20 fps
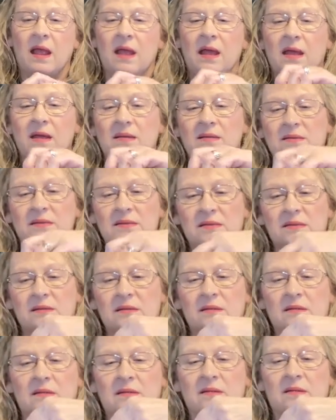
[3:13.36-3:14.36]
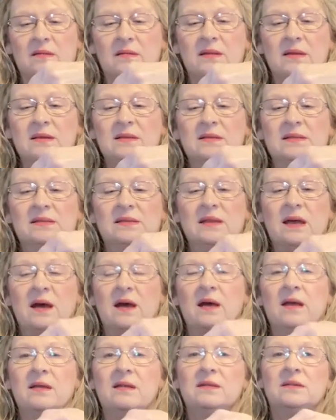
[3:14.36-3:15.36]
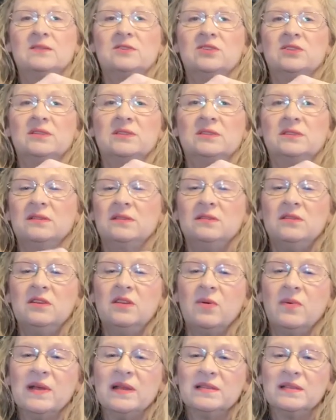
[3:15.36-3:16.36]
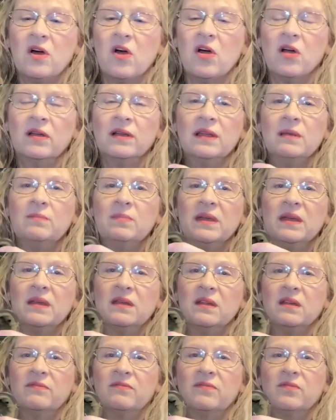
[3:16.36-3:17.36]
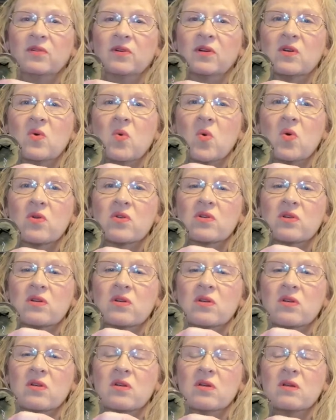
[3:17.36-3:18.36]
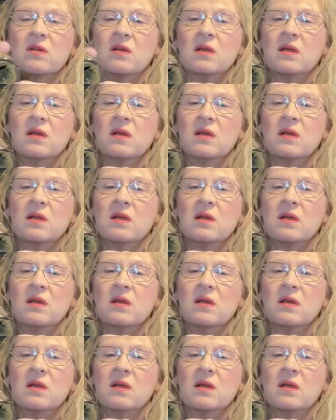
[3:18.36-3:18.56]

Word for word: And inside, it's just, you know, it's hardly big enough for a quarter.